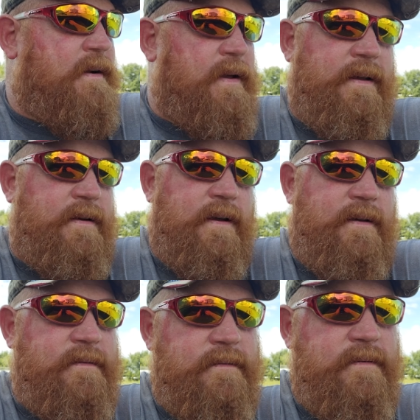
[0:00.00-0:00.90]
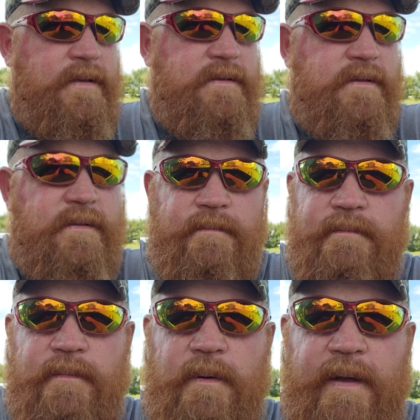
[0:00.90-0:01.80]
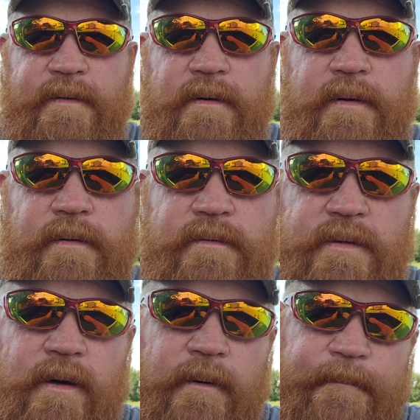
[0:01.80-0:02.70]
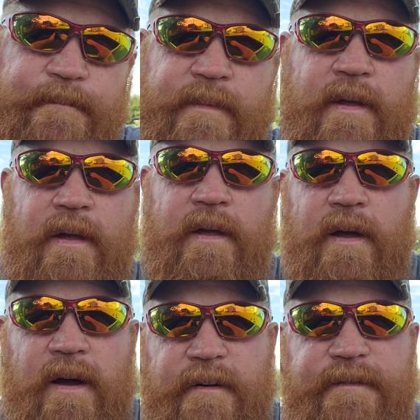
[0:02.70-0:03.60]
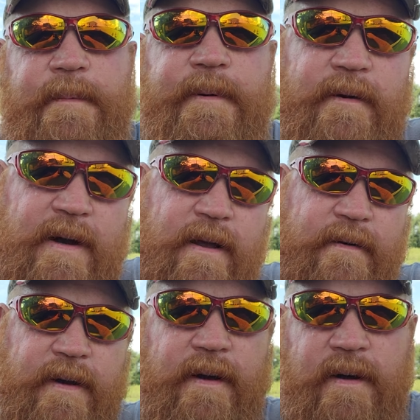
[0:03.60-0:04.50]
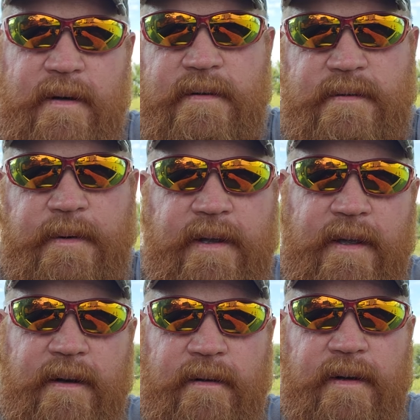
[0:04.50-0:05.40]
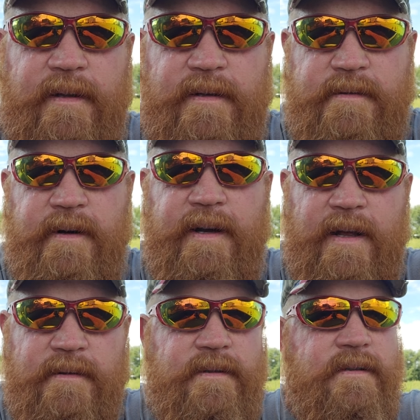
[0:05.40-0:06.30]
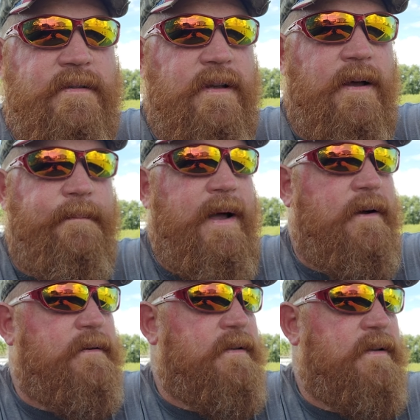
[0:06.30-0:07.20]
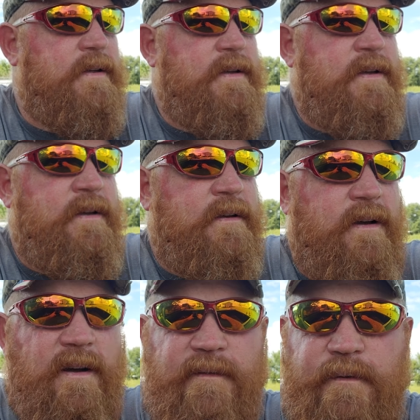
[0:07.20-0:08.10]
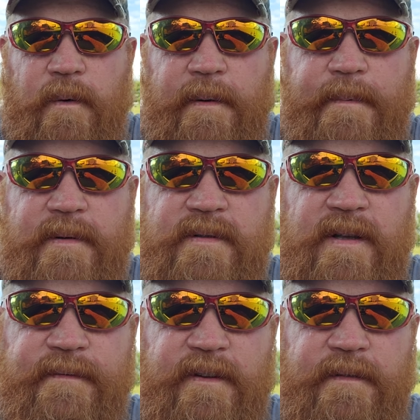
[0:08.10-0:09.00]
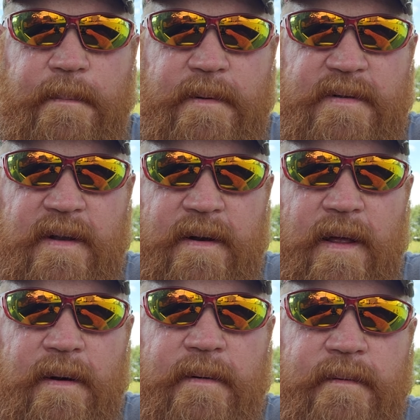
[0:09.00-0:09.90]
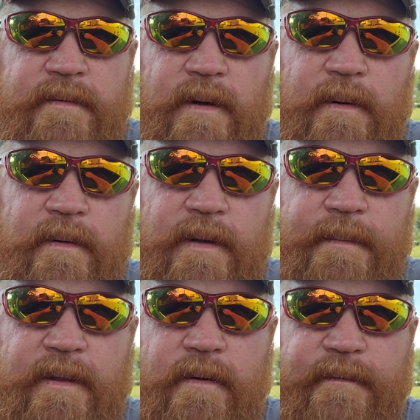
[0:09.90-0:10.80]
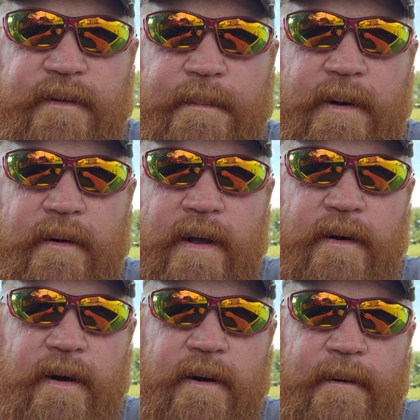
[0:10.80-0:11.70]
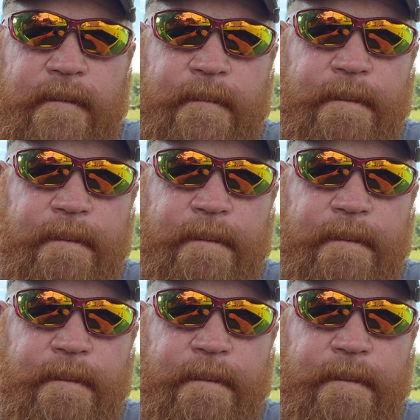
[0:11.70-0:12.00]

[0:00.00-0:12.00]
And that's just what we have to do. So I'll flip you around here so we can get a look at this greenhouse that's about 40%, 50% done. So let me flip you around here.